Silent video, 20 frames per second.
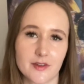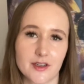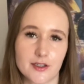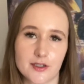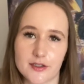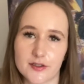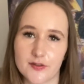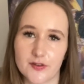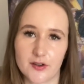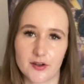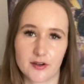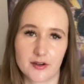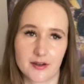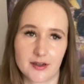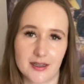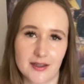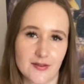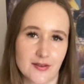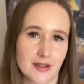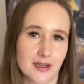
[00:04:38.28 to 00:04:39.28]
just for
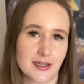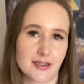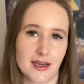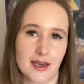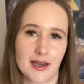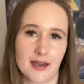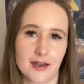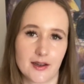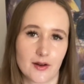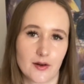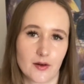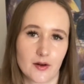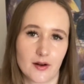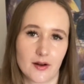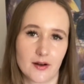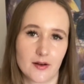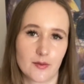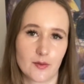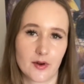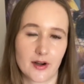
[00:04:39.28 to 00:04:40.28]
even a day
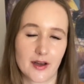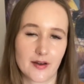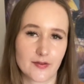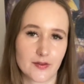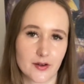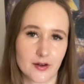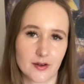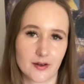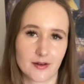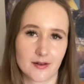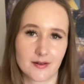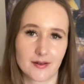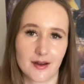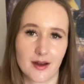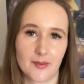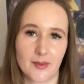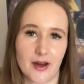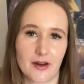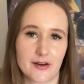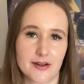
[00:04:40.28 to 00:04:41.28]
or whatever
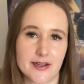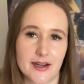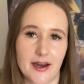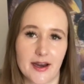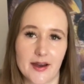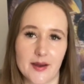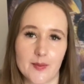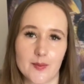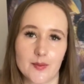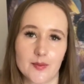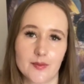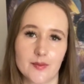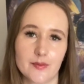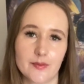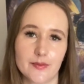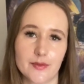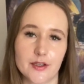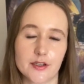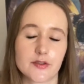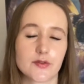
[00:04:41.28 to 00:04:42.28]
amount of time
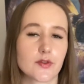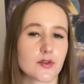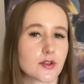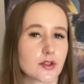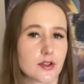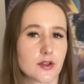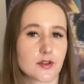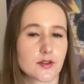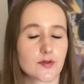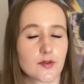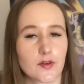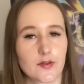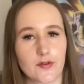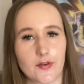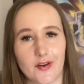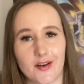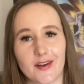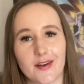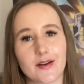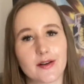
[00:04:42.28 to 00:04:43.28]
is useful for
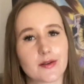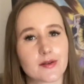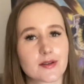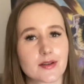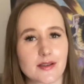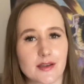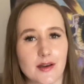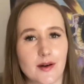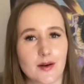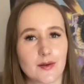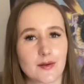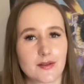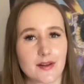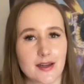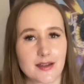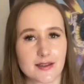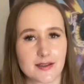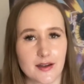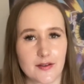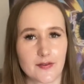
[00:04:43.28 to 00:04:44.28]
you. So
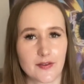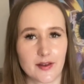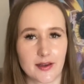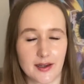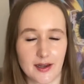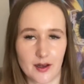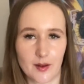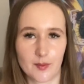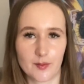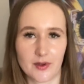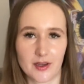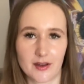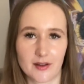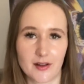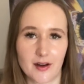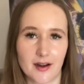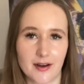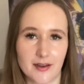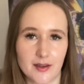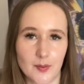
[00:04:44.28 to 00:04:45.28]
that's definitely helped me a
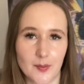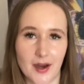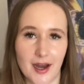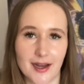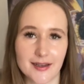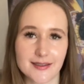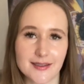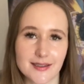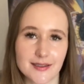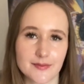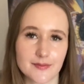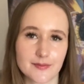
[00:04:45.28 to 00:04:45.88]
lot in the past.